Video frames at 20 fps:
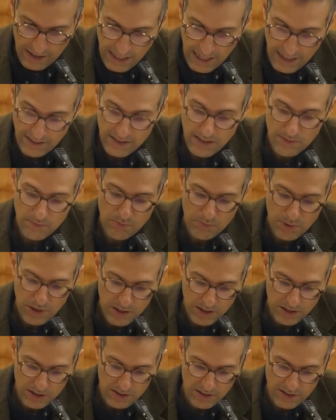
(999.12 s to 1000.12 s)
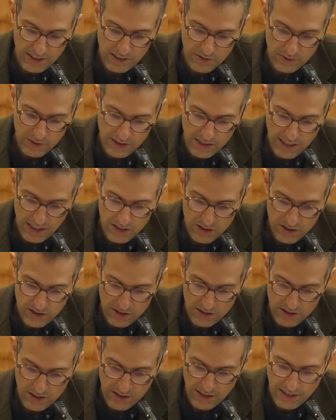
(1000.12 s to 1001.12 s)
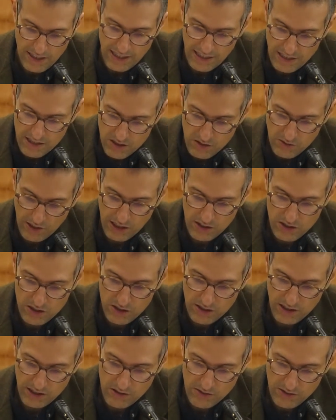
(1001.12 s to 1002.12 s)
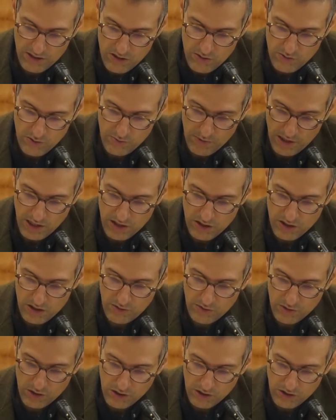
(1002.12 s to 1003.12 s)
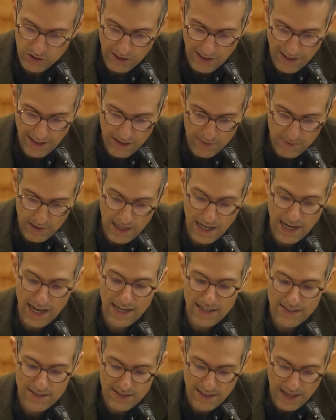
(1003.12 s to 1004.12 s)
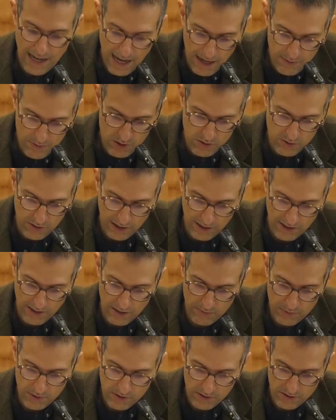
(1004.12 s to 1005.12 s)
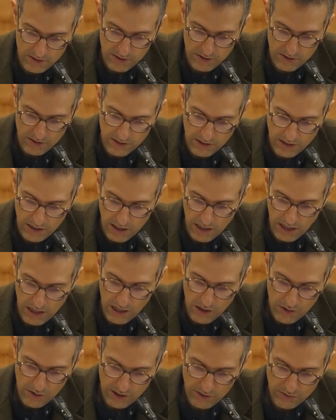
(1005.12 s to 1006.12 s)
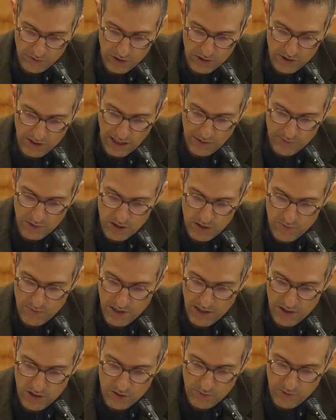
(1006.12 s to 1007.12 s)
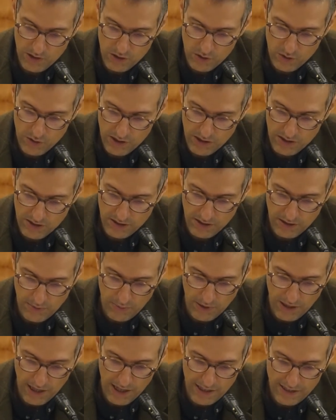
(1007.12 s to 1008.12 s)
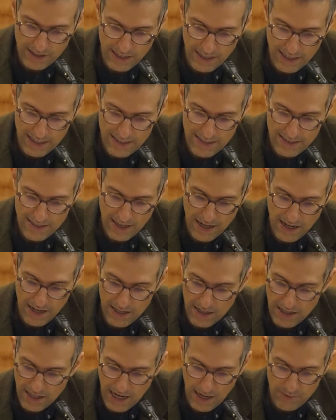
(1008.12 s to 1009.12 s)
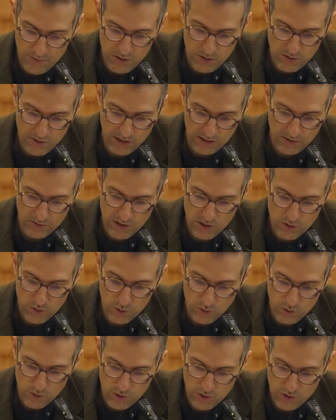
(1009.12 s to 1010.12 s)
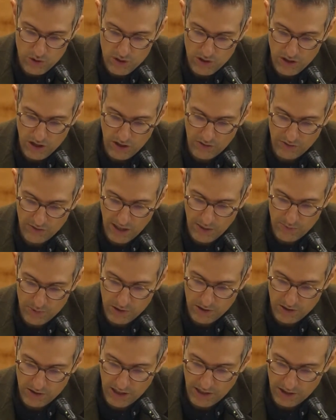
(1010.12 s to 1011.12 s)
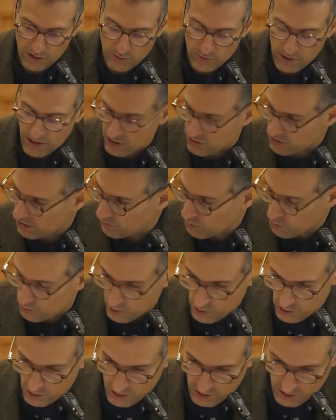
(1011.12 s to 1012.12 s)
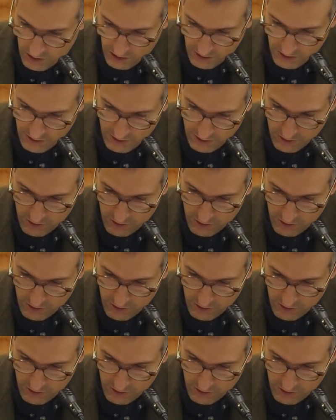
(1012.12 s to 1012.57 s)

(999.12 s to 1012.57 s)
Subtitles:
and the empirical liquidation, extraction and transformation of concrete labor as abstract labor, allowing for time and space to be treated and applied as abstract resources of capital accumulation. I'm almost done.